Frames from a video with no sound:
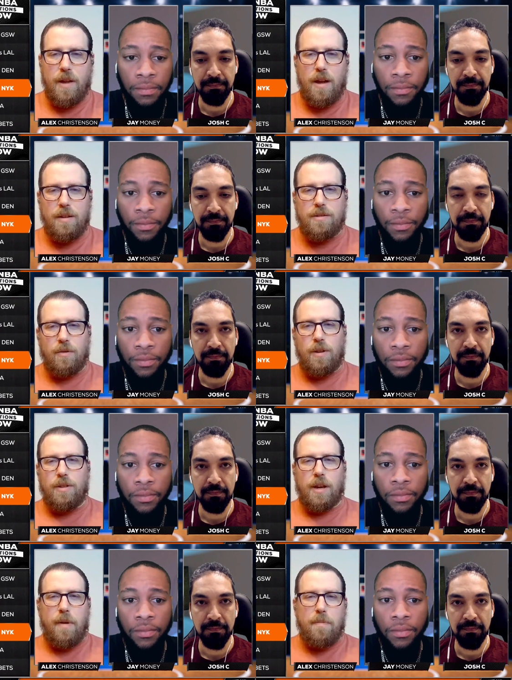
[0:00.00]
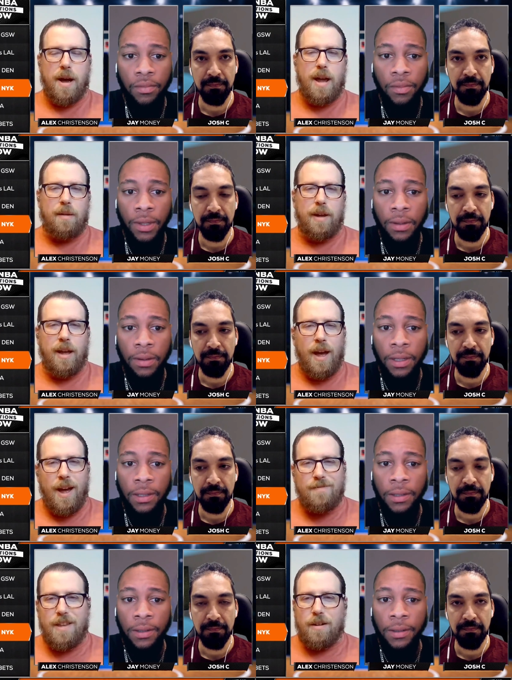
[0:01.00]
Speaker 1: uh, so you think about Miami,
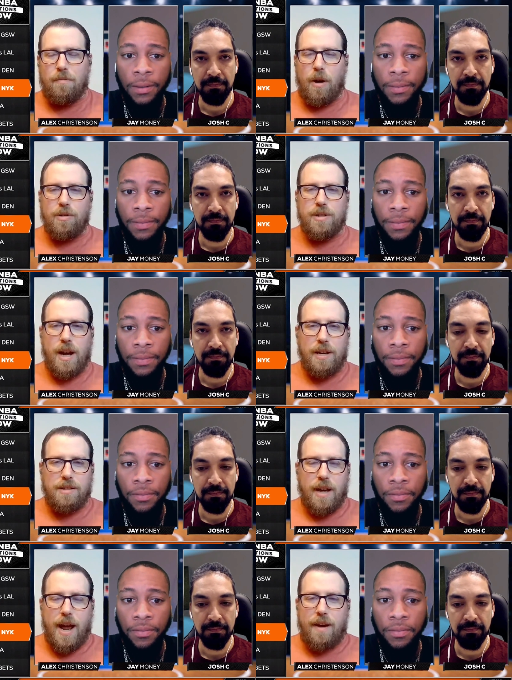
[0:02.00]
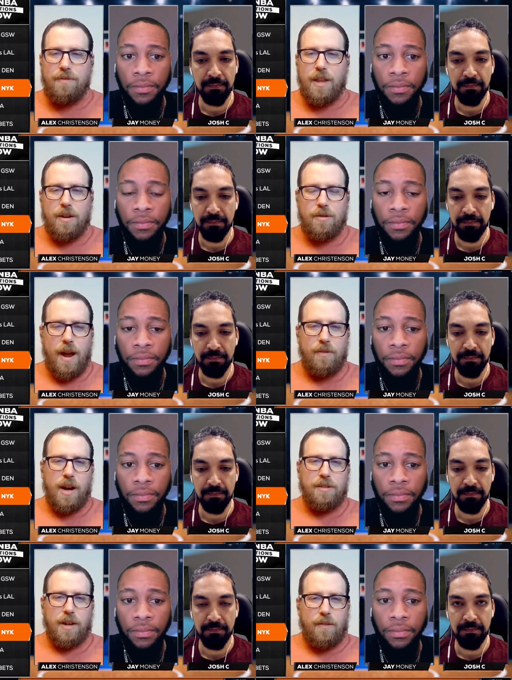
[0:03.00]
they're most nights going to have they're every
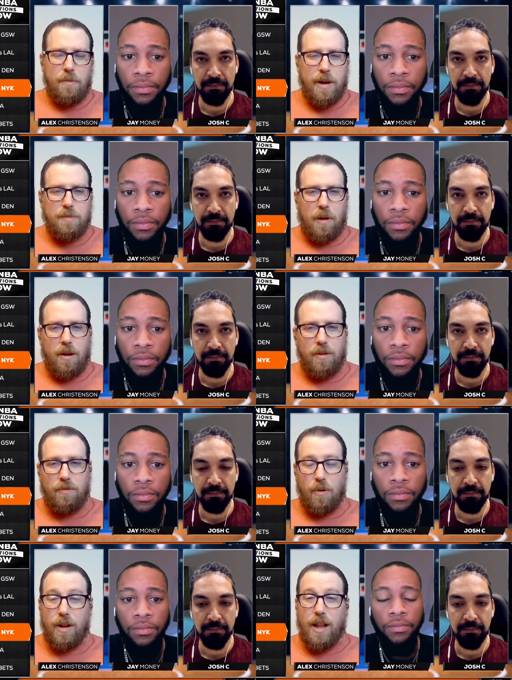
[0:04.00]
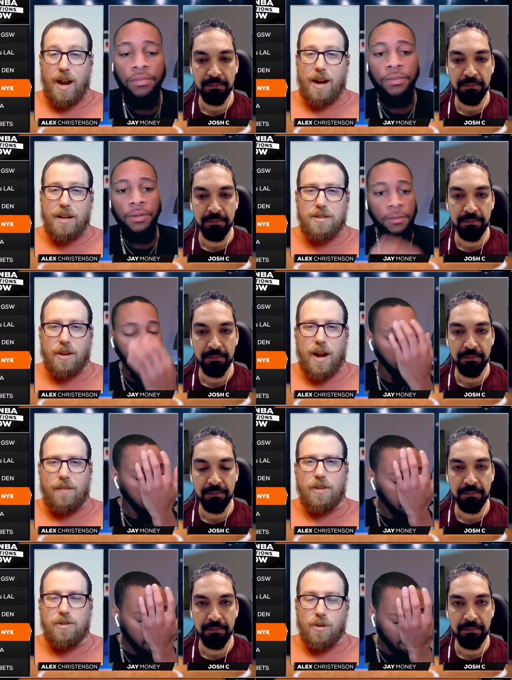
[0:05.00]
night they're going to have the best player on the floor and a lot of nights they're going to
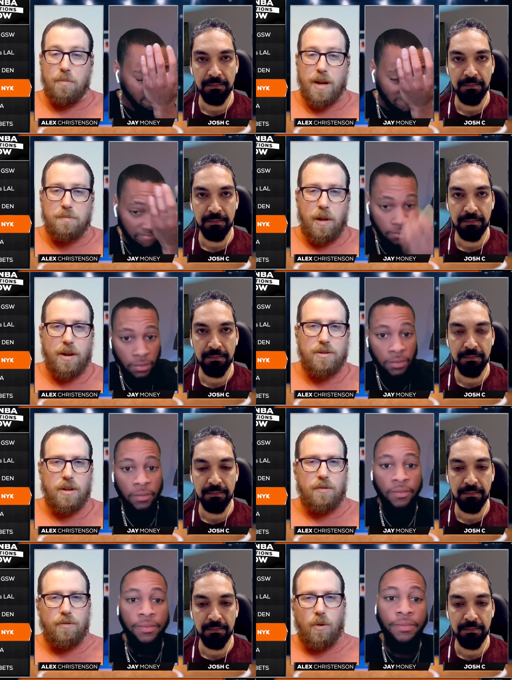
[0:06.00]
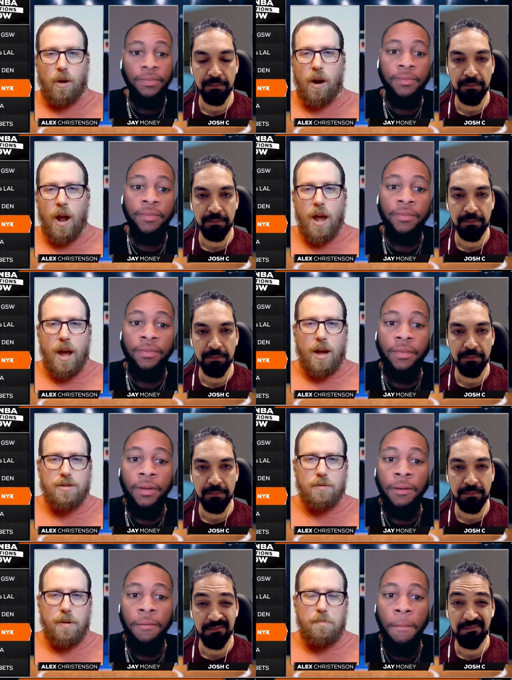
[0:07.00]
have the two best players on the floor uh,
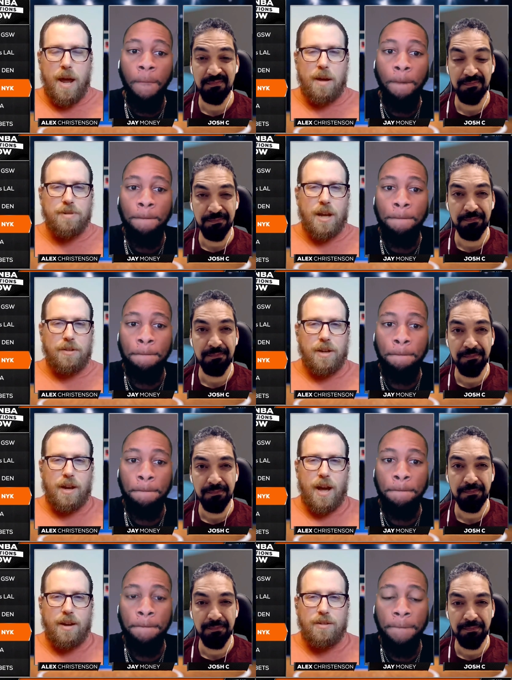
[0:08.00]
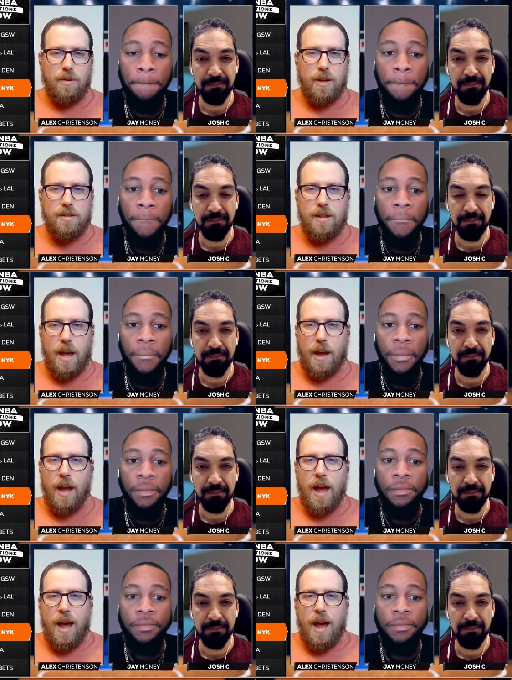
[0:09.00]
assuming Bam's healthy and kind of doing his thing.